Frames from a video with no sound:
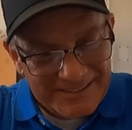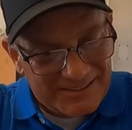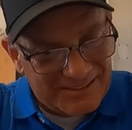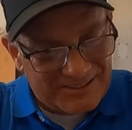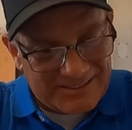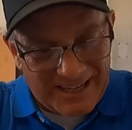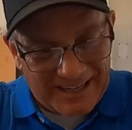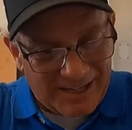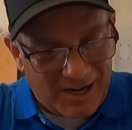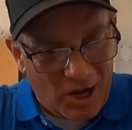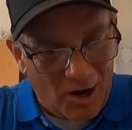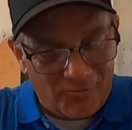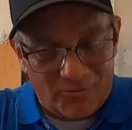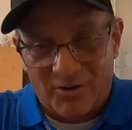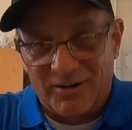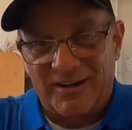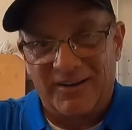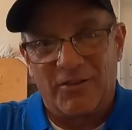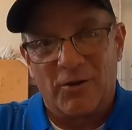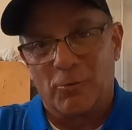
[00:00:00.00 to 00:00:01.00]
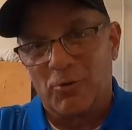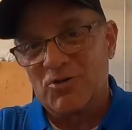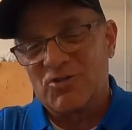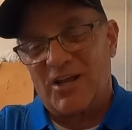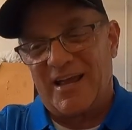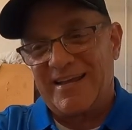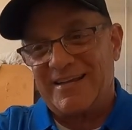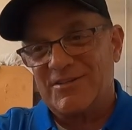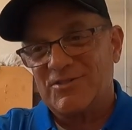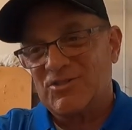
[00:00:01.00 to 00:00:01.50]
just kind of hovering, and there was
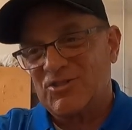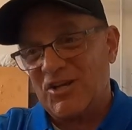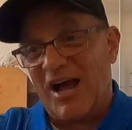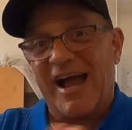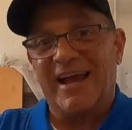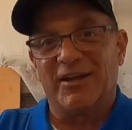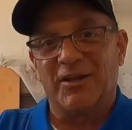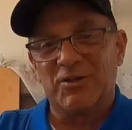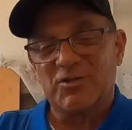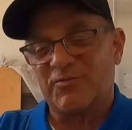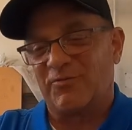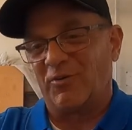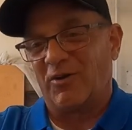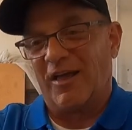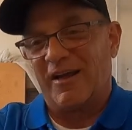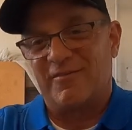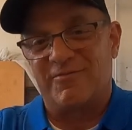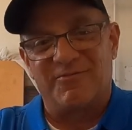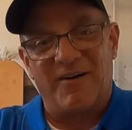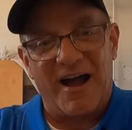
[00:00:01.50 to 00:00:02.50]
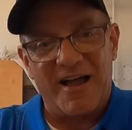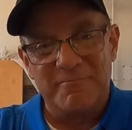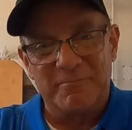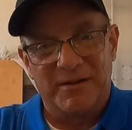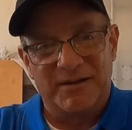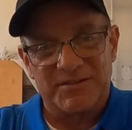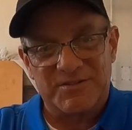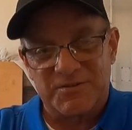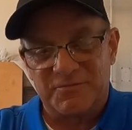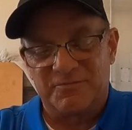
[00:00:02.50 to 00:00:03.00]
like silence for like 5
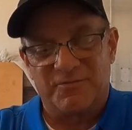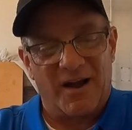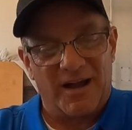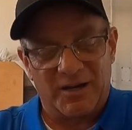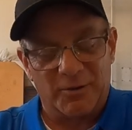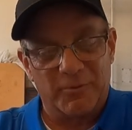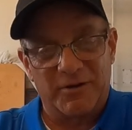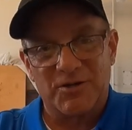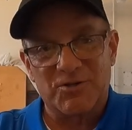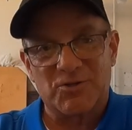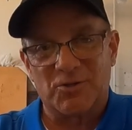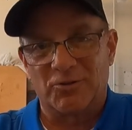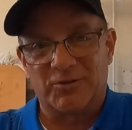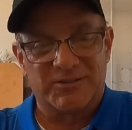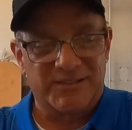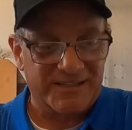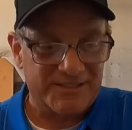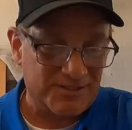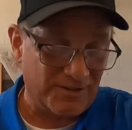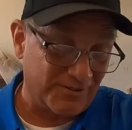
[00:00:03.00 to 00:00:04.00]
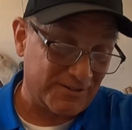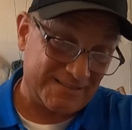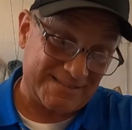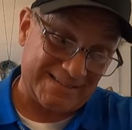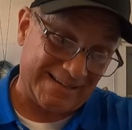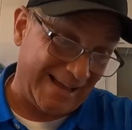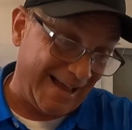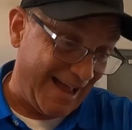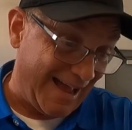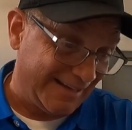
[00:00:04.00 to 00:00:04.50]
minutes, and finally we just looked at each other and
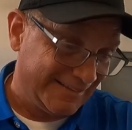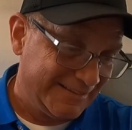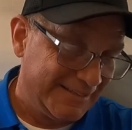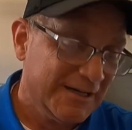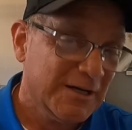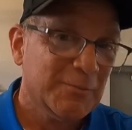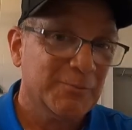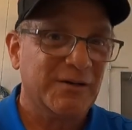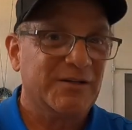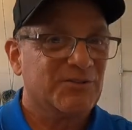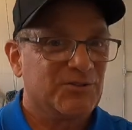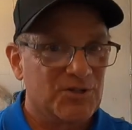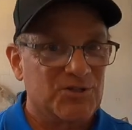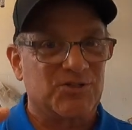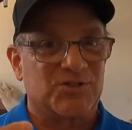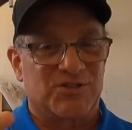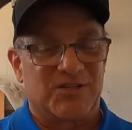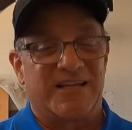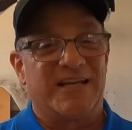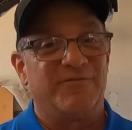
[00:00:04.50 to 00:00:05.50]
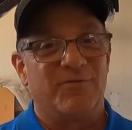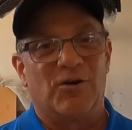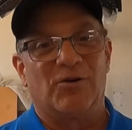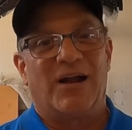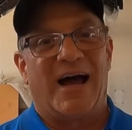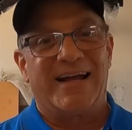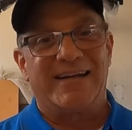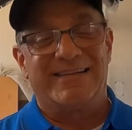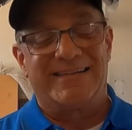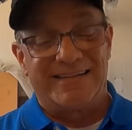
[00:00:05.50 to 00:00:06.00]
said, ah. But just to give you
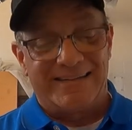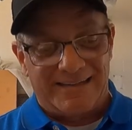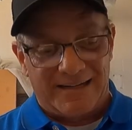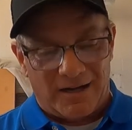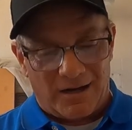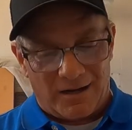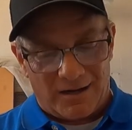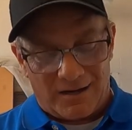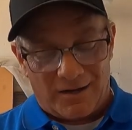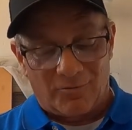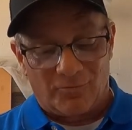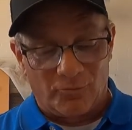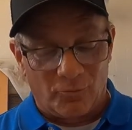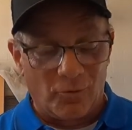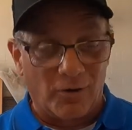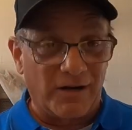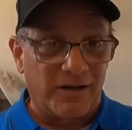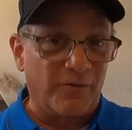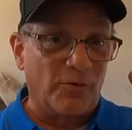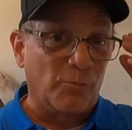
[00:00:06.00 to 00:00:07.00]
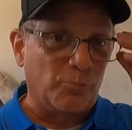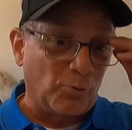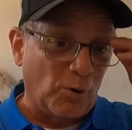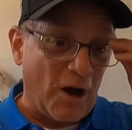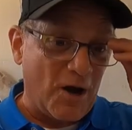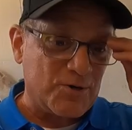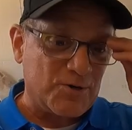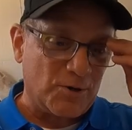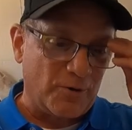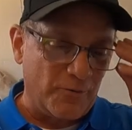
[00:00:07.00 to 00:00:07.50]
an idea of really the
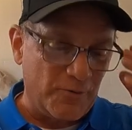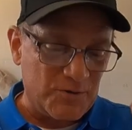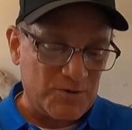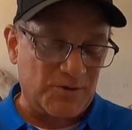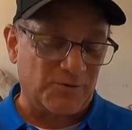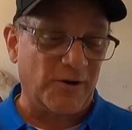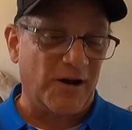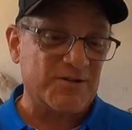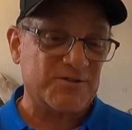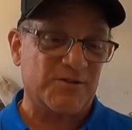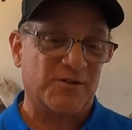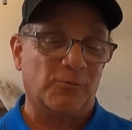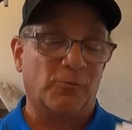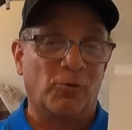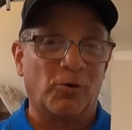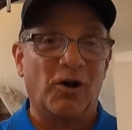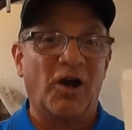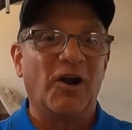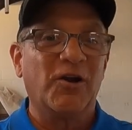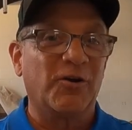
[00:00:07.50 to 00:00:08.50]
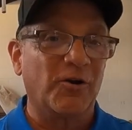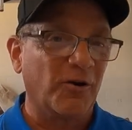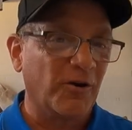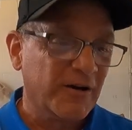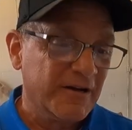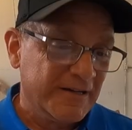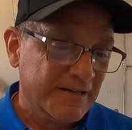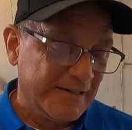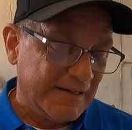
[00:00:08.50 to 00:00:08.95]
pressure and the stress that we're under.